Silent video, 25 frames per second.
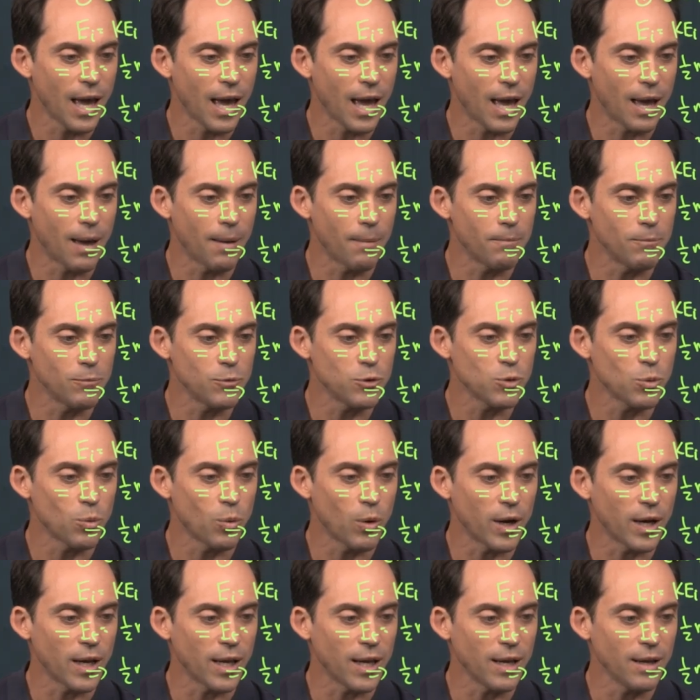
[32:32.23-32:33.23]

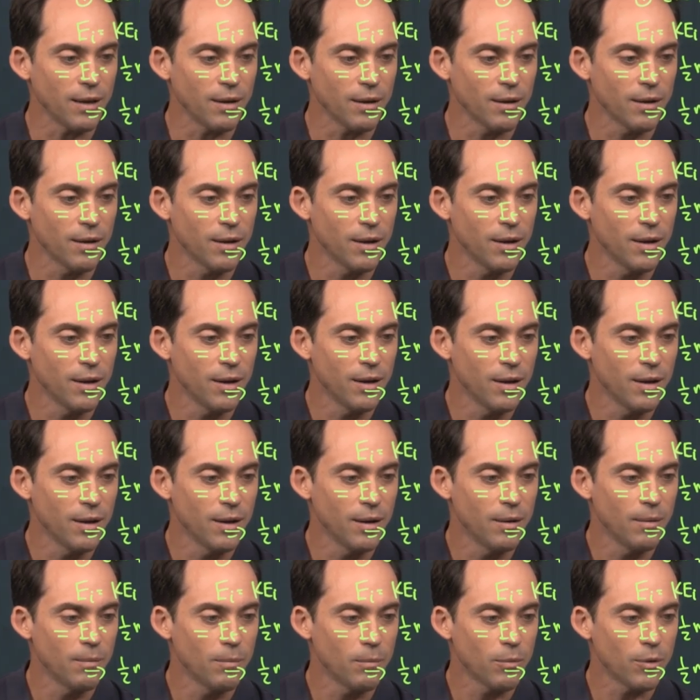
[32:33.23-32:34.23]
m20
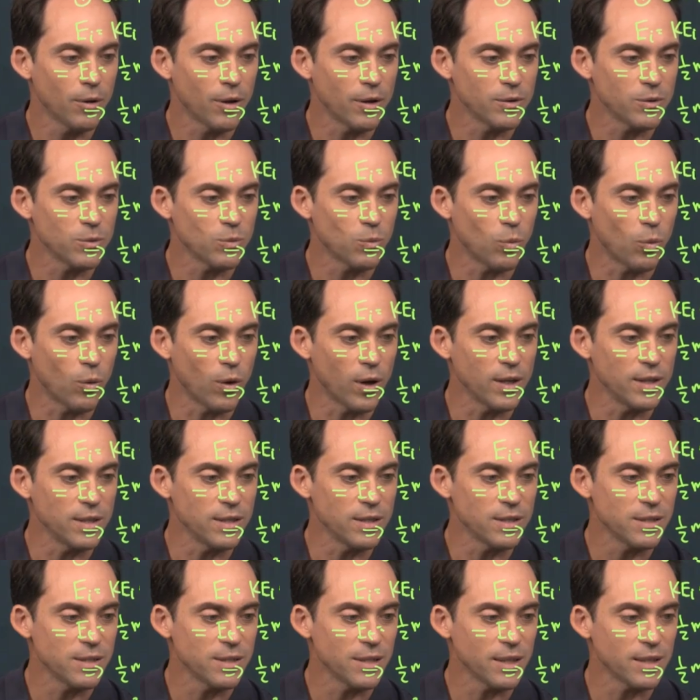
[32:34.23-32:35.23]
plus
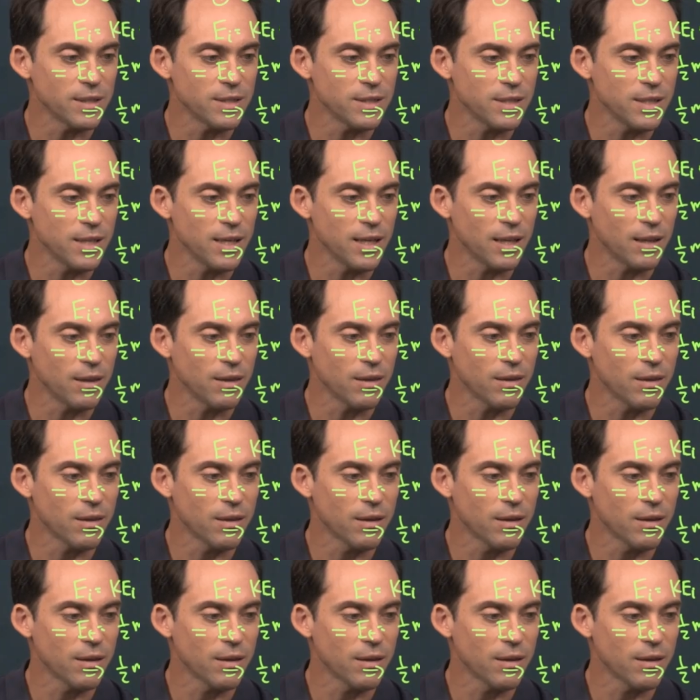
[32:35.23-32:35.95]
1/16